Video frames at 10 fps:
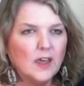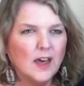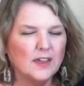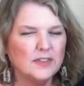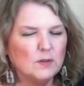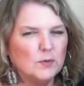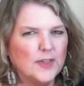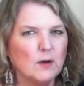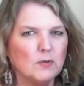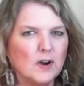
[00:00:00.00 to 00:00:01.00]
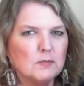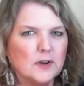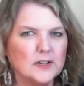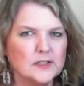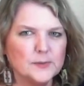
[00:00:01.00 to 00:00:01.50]
I think without proper
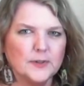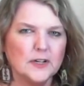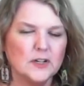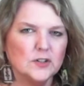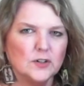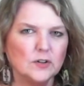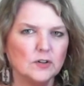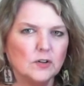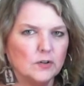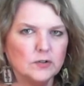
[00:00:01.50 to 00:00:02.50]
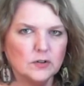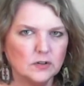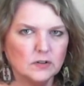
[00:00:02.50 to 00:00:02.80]
explanation or closure.